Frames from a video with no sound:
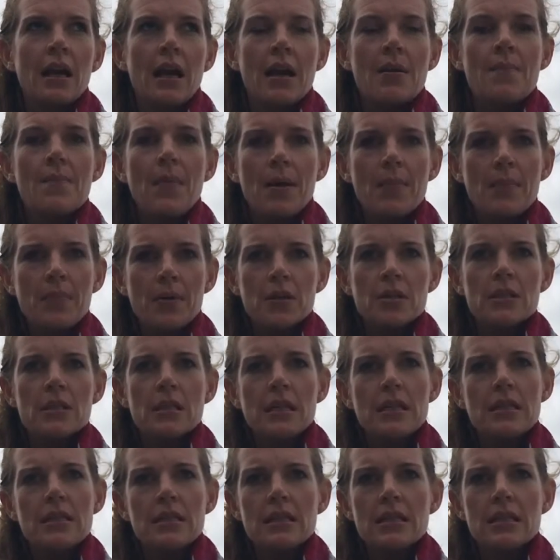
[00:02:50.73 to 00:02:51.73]
In my
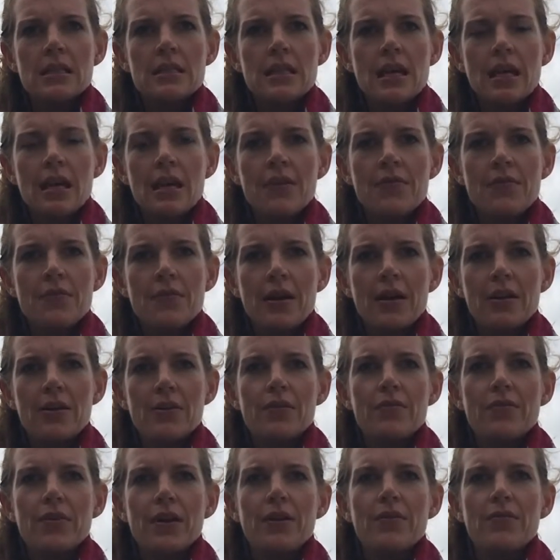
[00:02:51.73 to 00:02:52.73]
personal instance, I have found
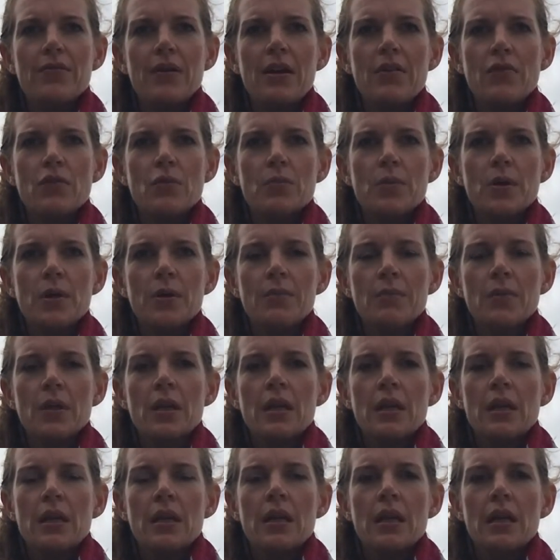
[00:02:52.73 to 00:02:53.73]
it very favourable.
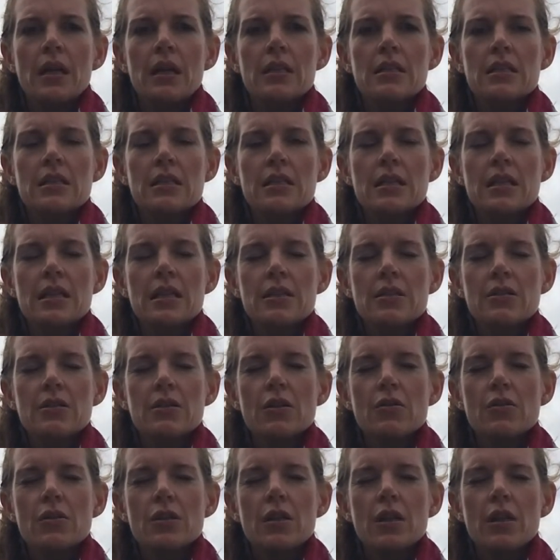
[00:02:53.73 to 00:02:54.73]
It's
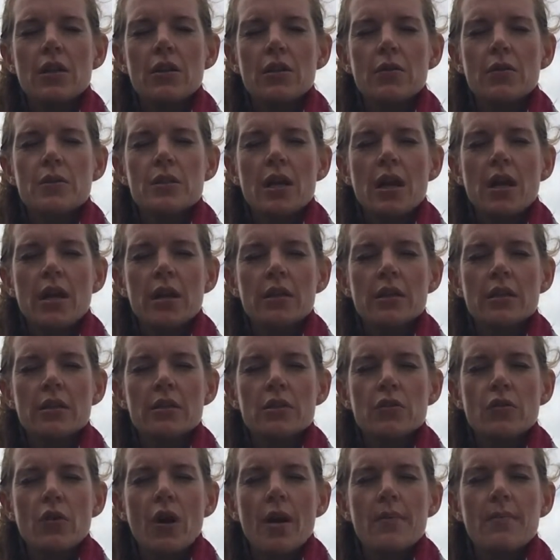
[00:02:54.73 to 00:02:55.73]
so subtle though, it's hard to
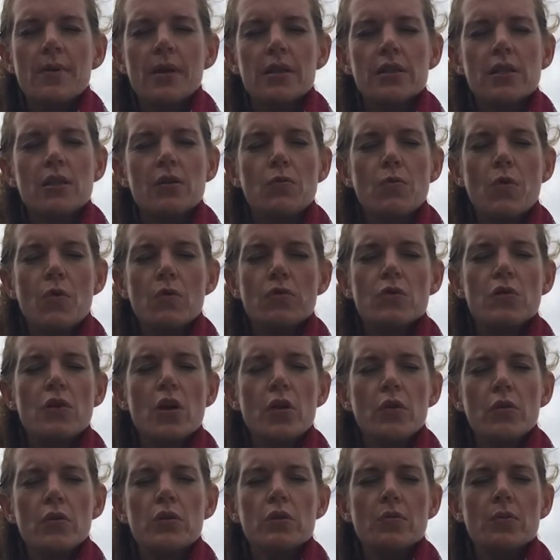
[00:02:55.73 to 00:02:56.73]
describe because you won't
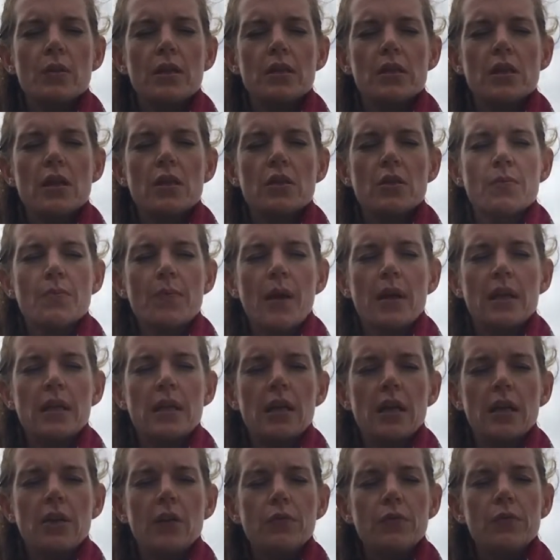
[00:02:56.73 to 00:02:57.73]
notice when it's on your
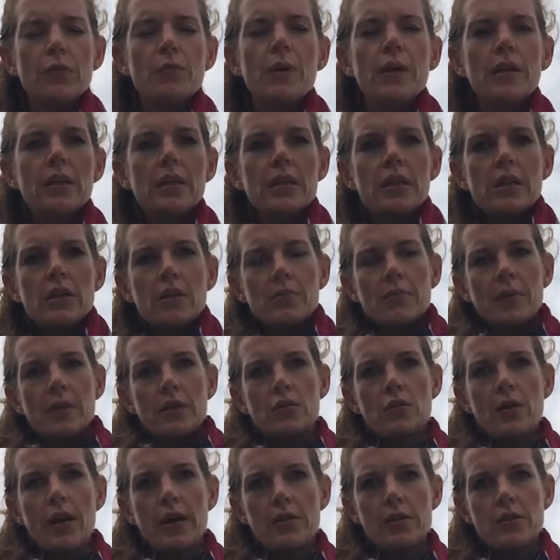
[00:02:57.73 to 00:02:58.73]
body. I often wear it here in my
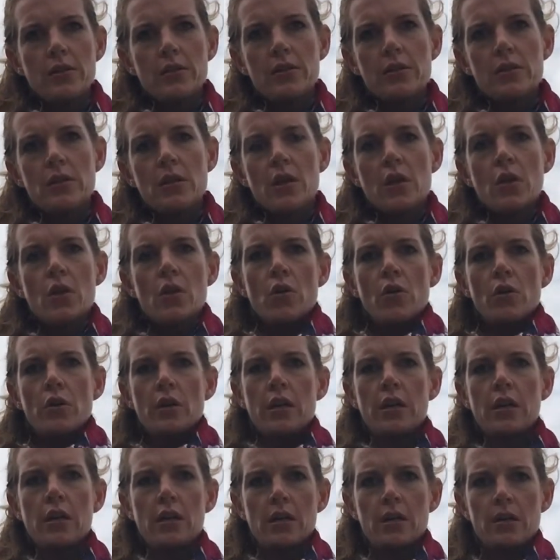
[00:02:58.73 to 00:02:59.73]
trousers or
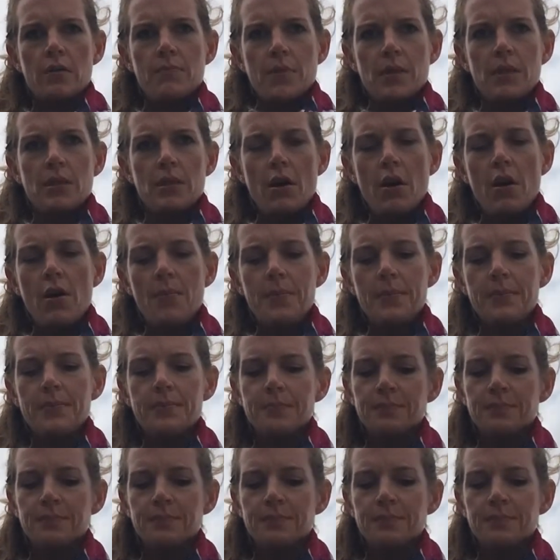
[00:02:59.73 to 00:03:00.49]
here in my top.